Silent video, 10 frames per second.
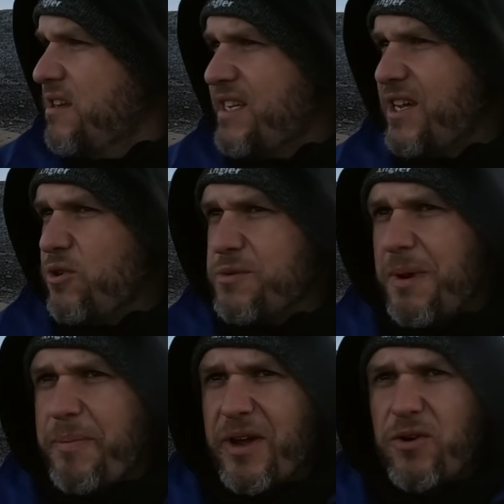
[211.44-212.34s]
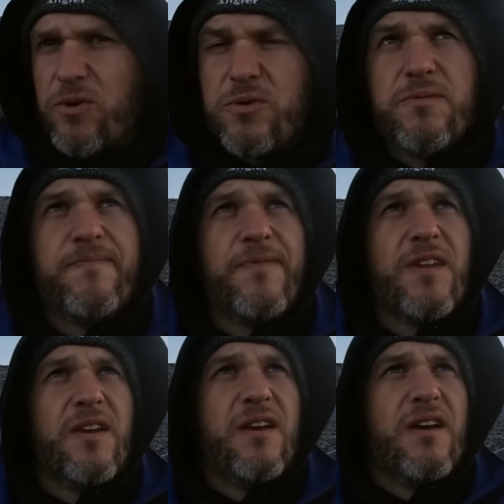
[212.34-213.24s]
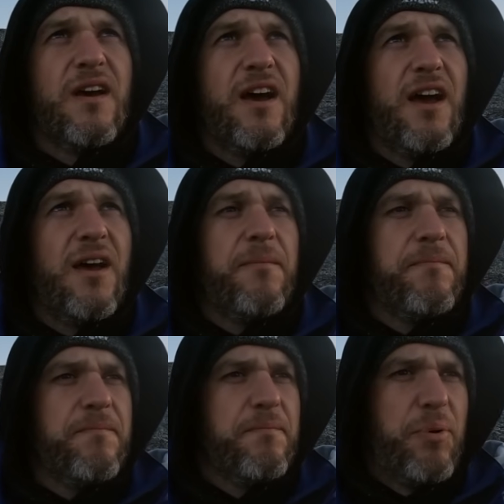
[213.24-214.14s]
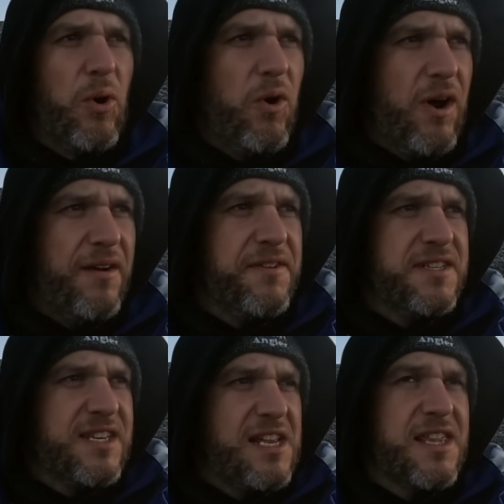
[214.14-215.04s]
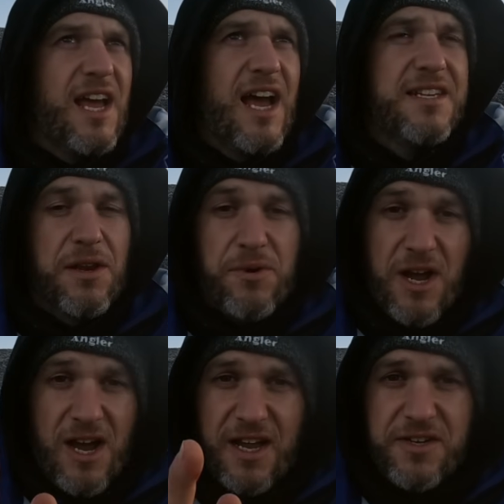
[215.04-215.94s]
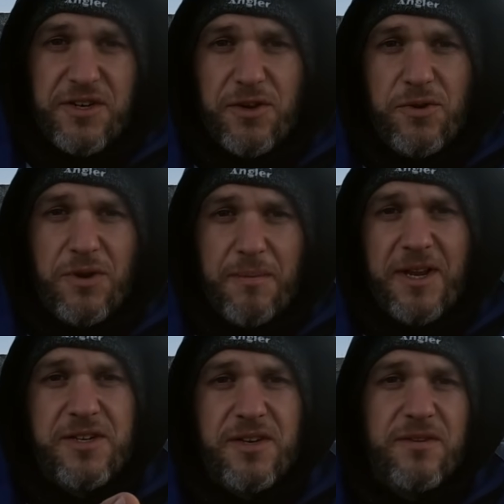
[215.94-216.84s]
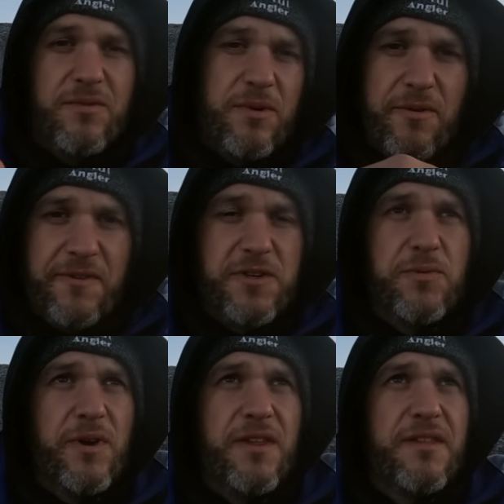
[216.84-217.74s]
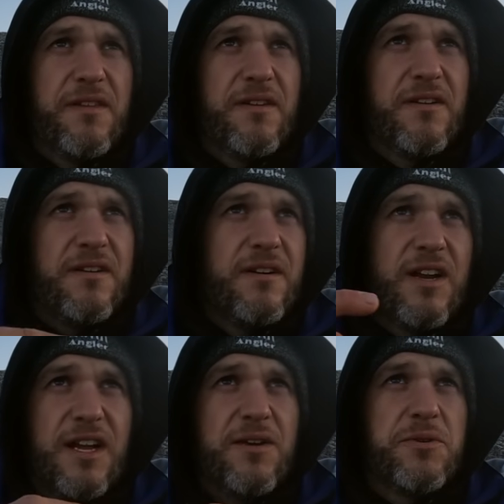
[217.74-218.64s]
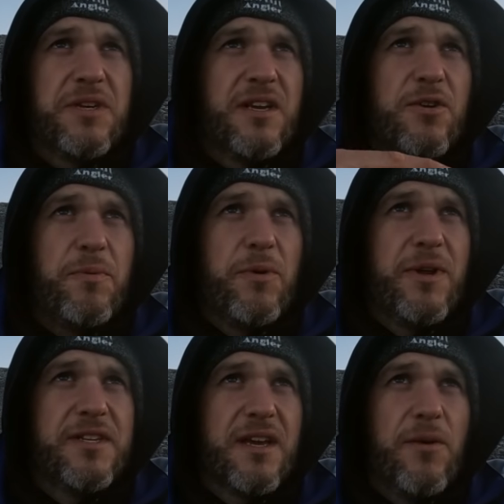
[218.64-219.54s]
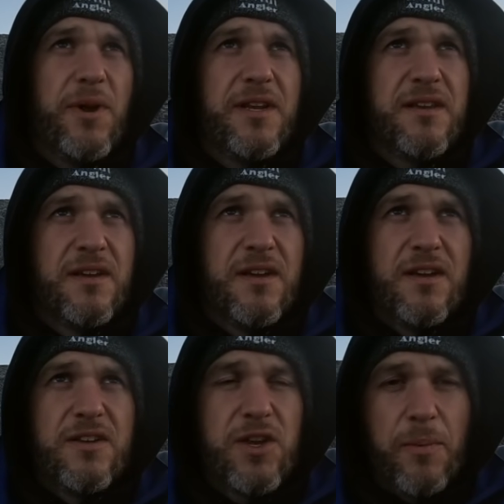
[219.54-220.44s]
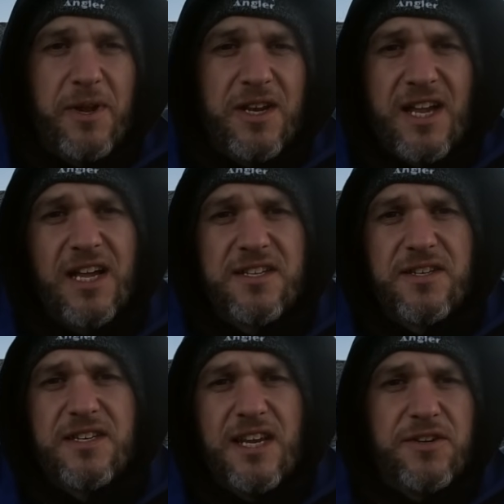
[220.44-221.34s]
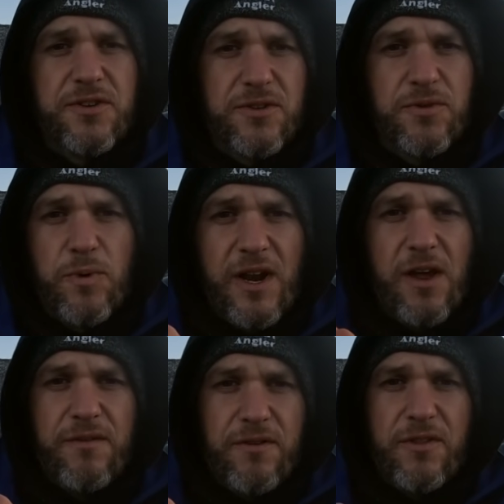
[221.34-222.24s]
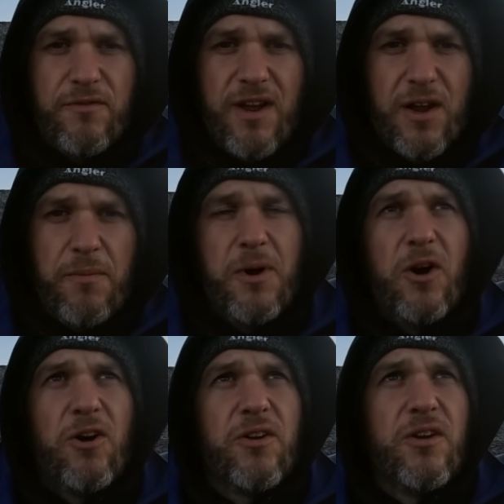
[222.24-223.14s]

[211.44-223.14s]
tickles my pickle. Um, but having said that, so Nige, who I mentioned we were fishing with on Anglesey a couple of weeks ago when Tommy and Daz ditched us and went over on the Red Hot Mark.